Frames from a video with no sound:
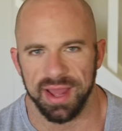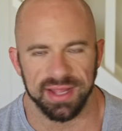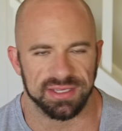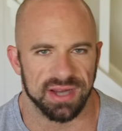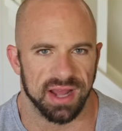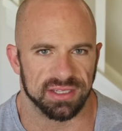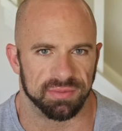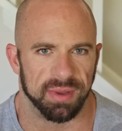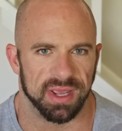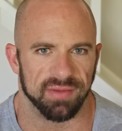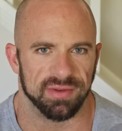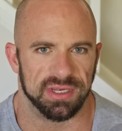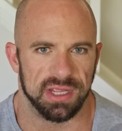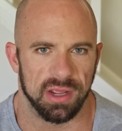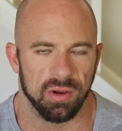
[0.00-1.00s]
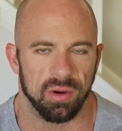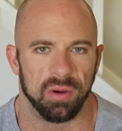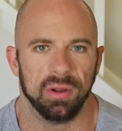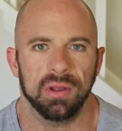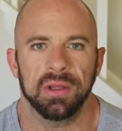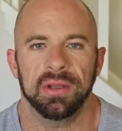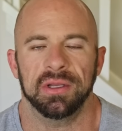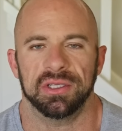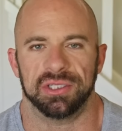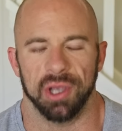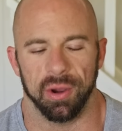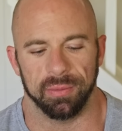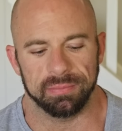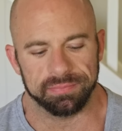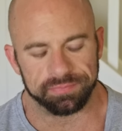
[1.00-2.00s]
it's not as big of a deal.
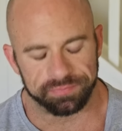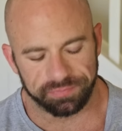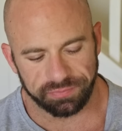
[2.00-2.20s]
So